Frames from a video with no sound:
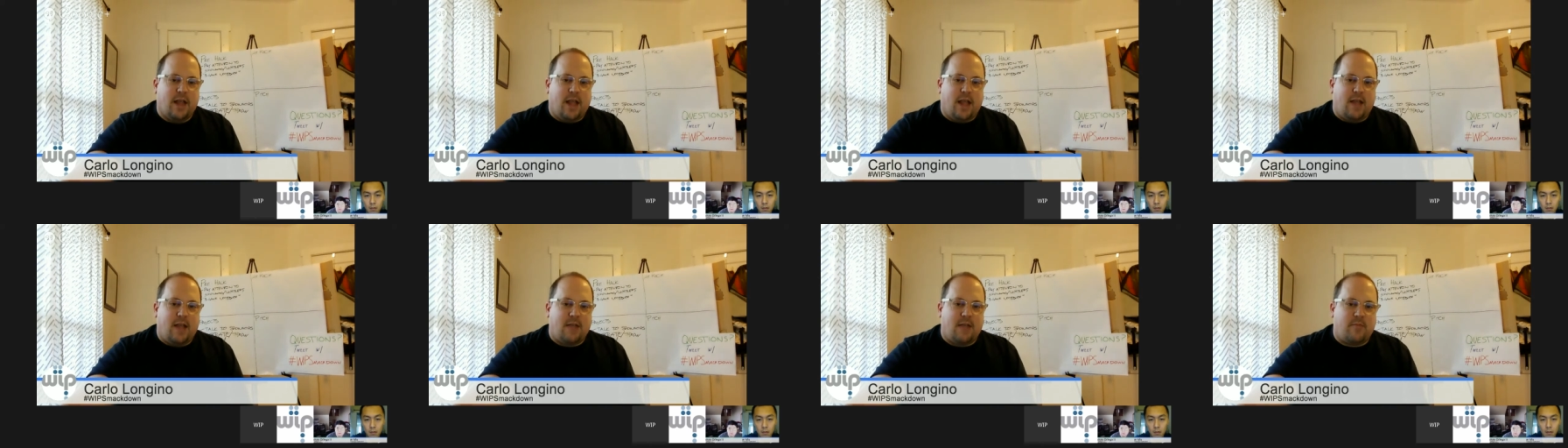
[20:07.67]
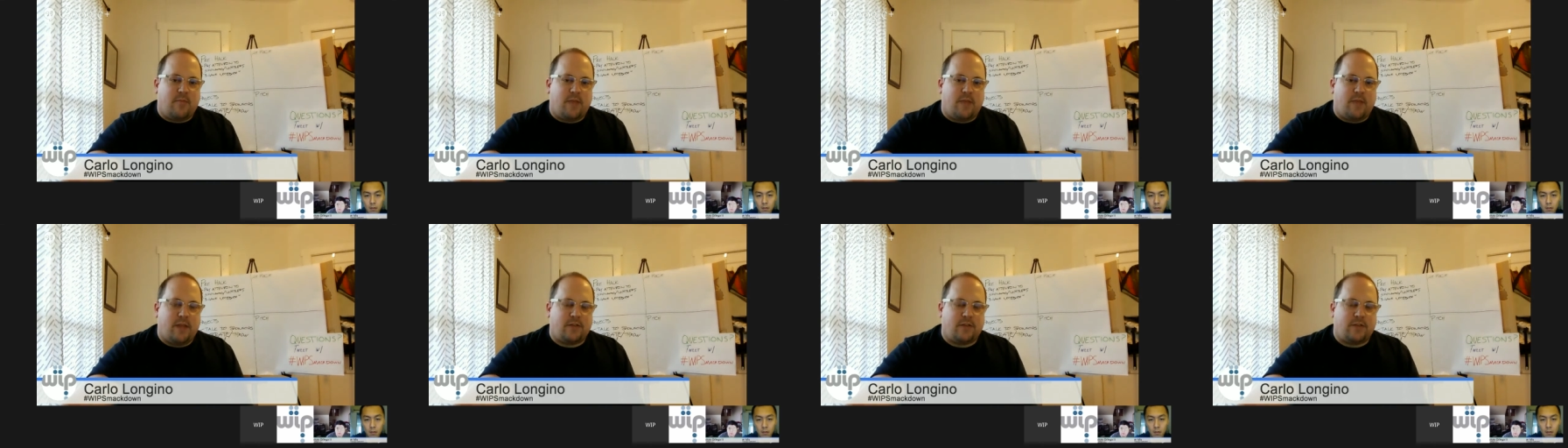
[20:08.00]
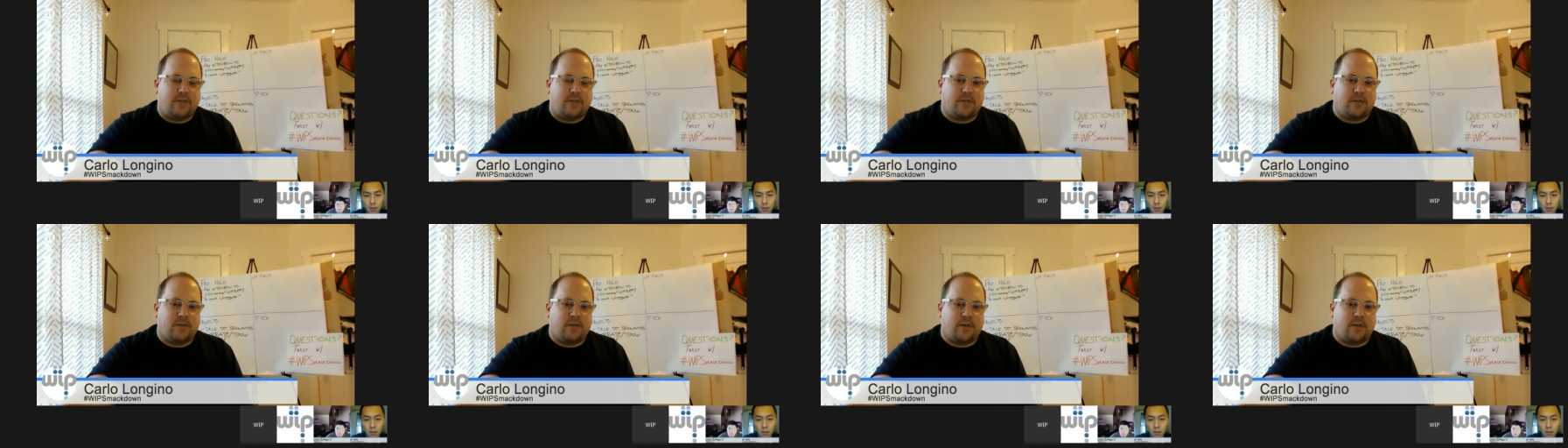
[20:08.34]
and
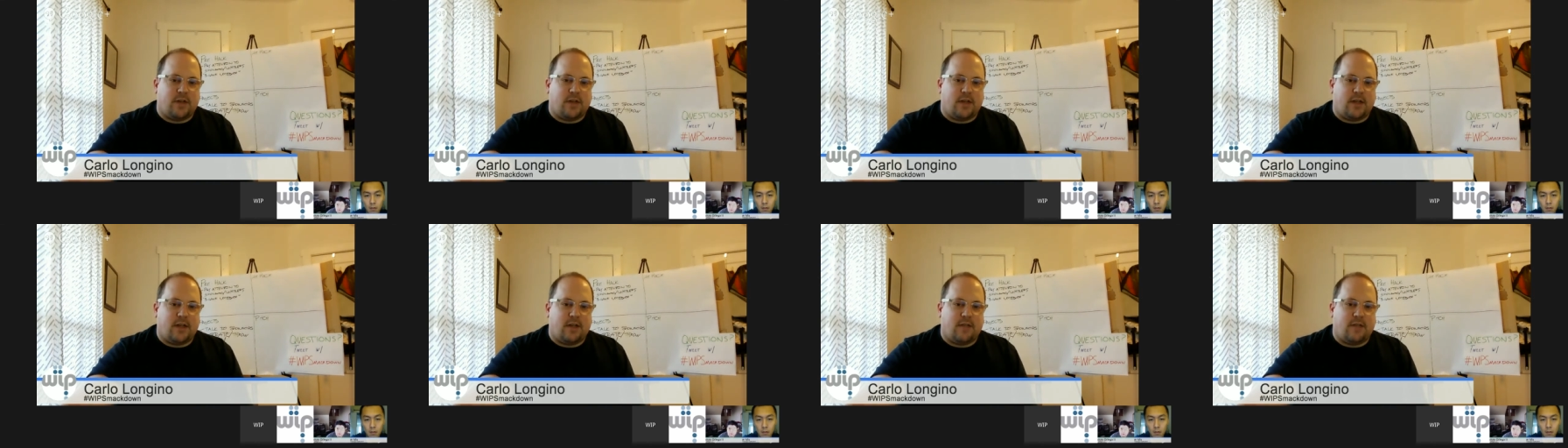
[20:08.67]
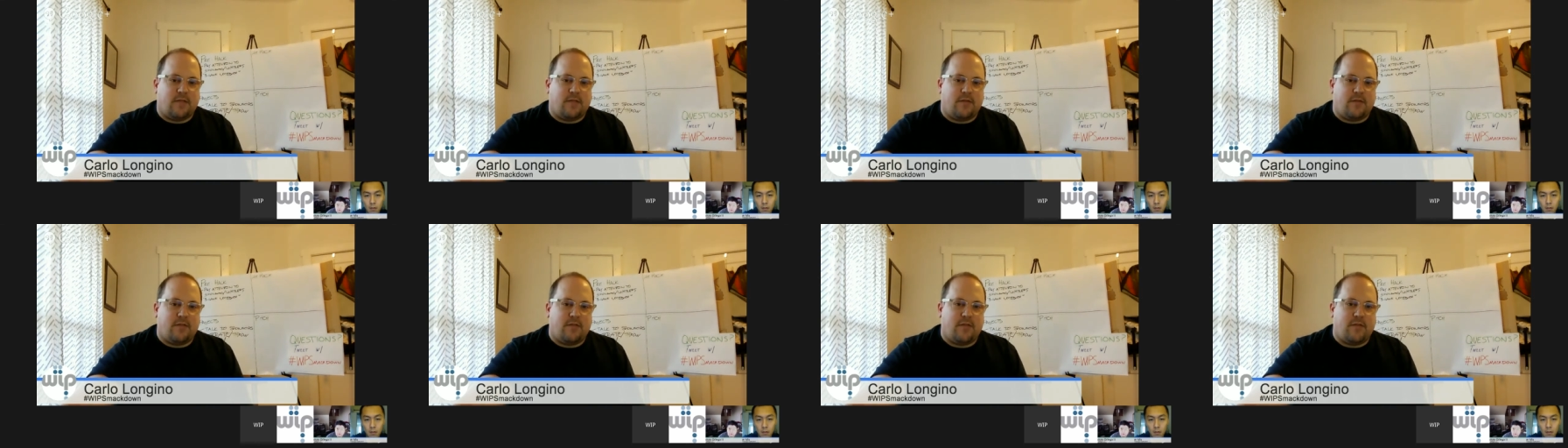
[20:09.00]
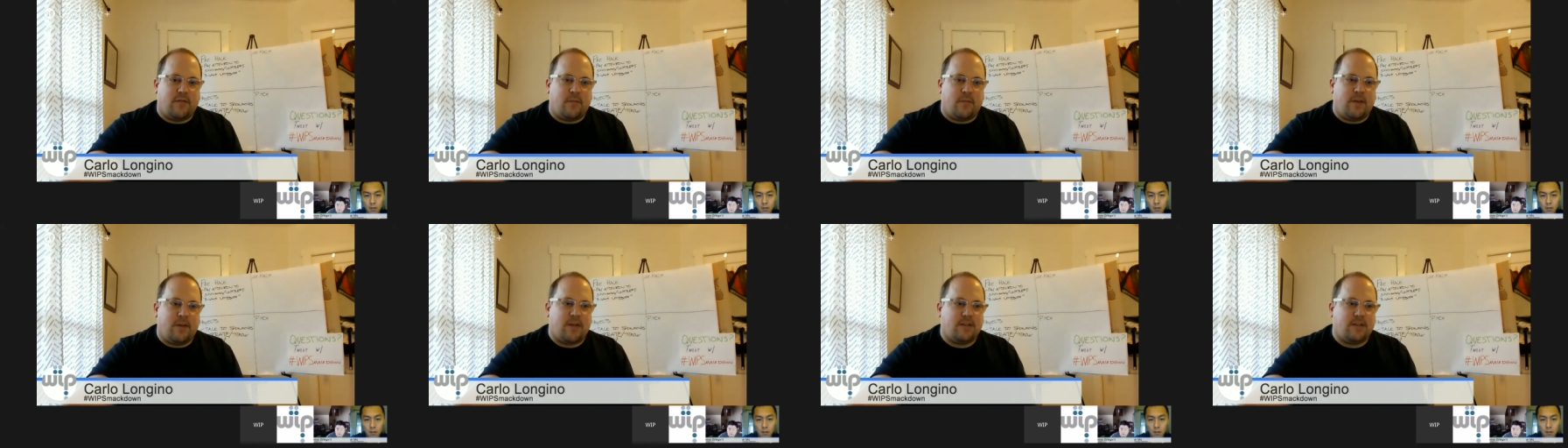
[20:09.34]
pitch for a
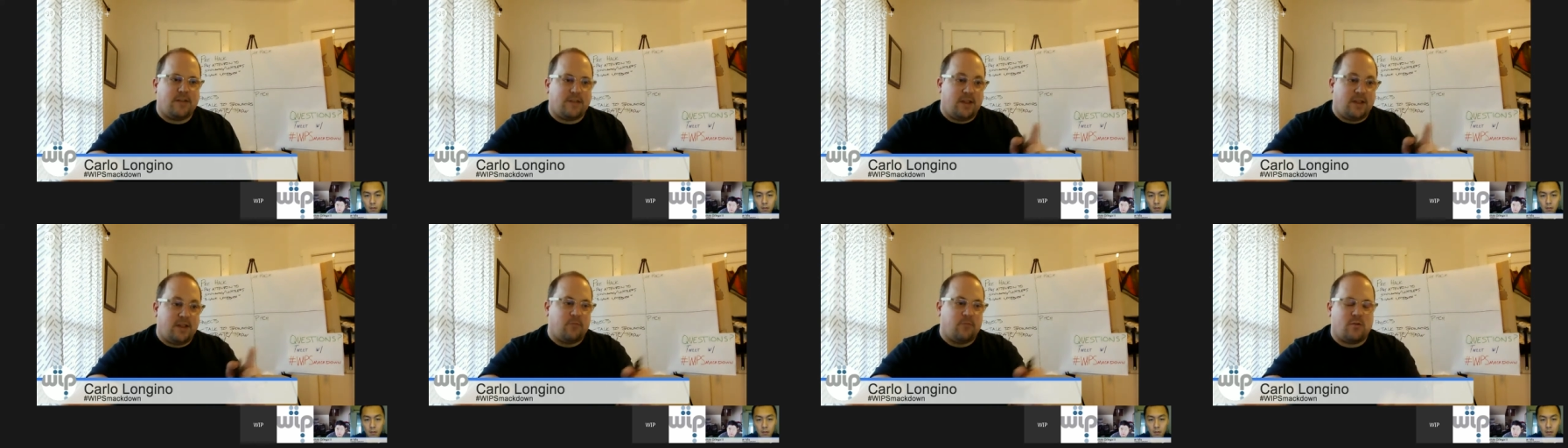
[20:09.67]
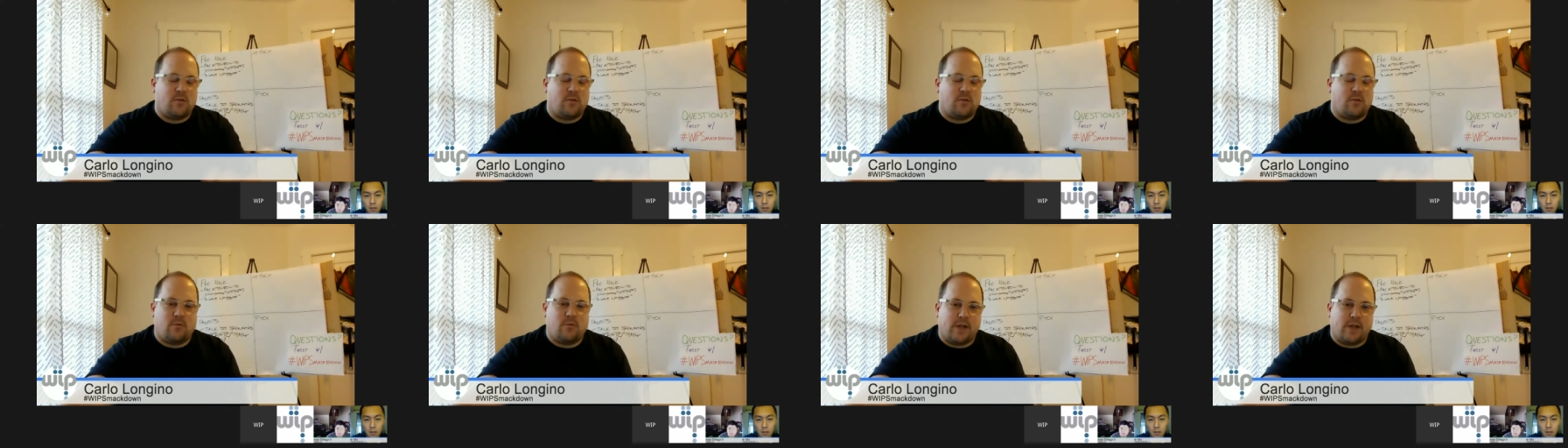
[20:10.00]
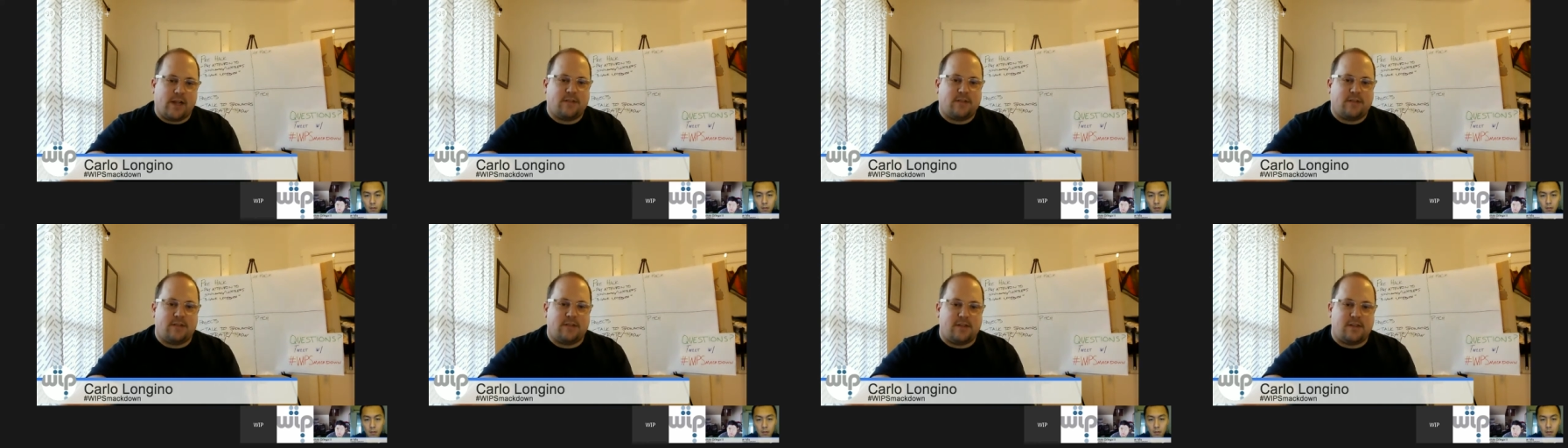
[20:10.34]
few minutes, and then we'll
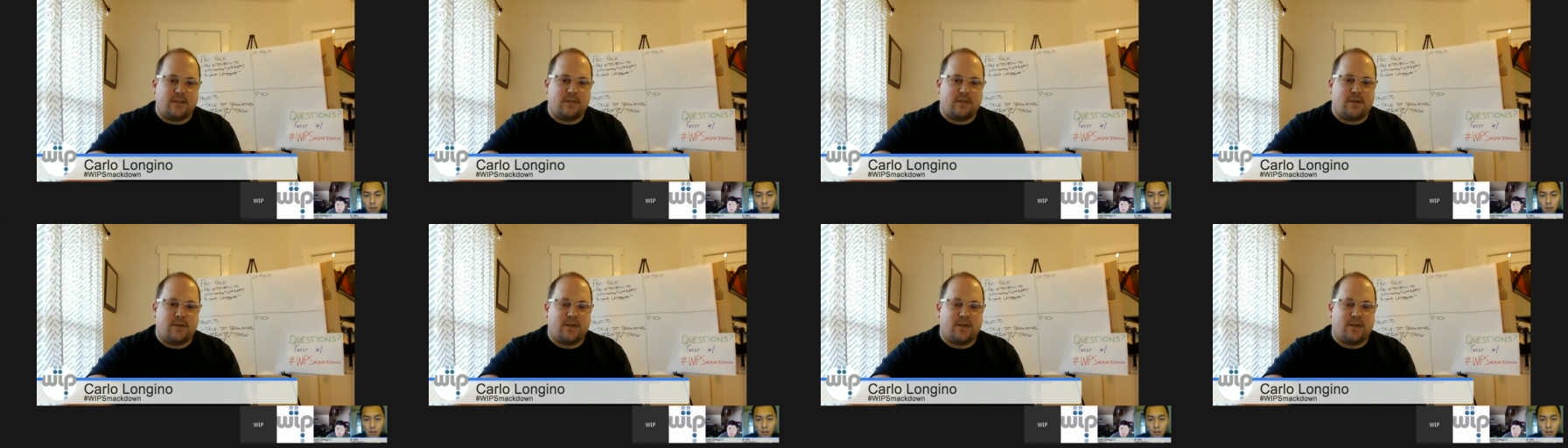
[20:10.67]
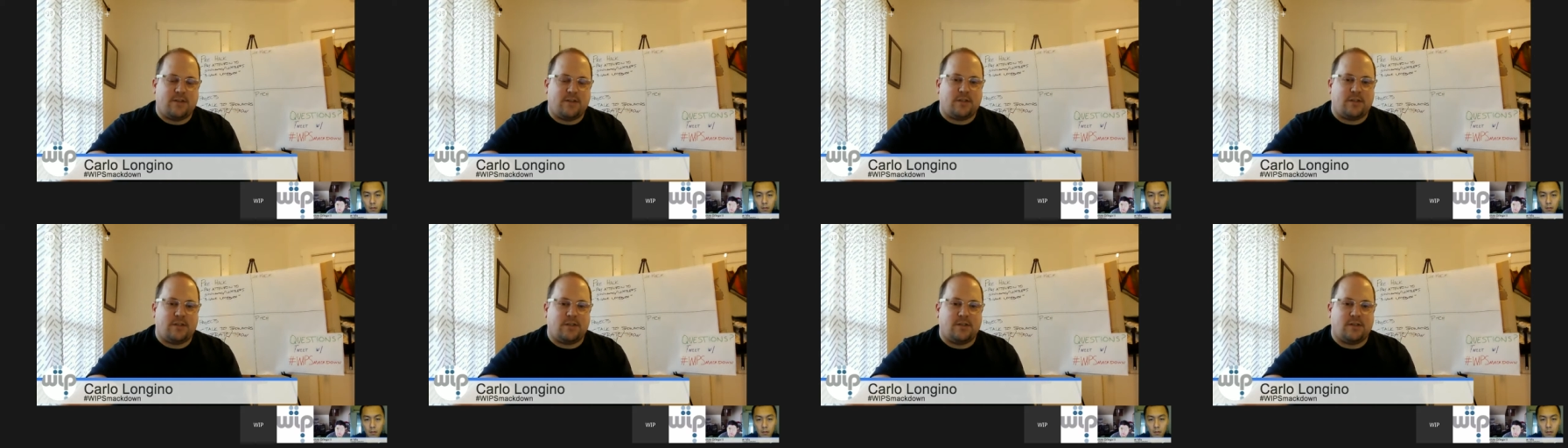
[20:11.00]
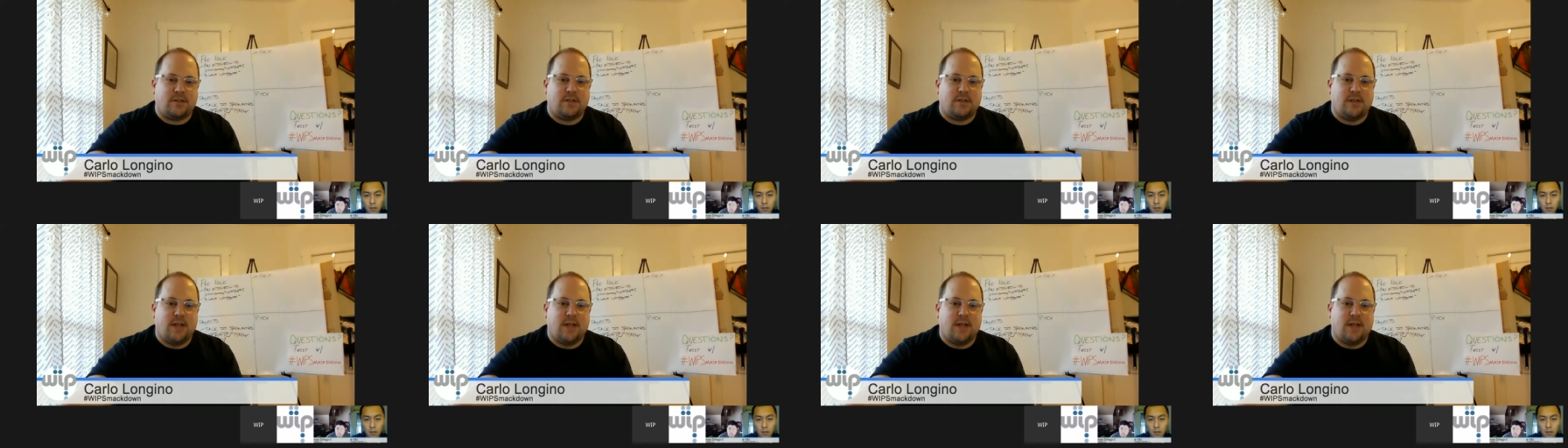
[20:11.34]
get to these questions.